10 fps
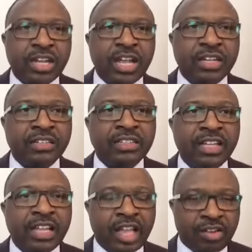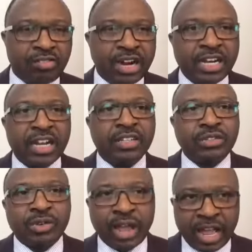can render
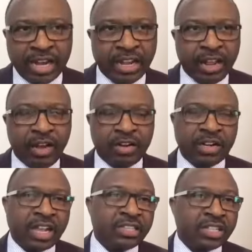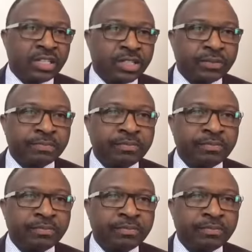to any organization.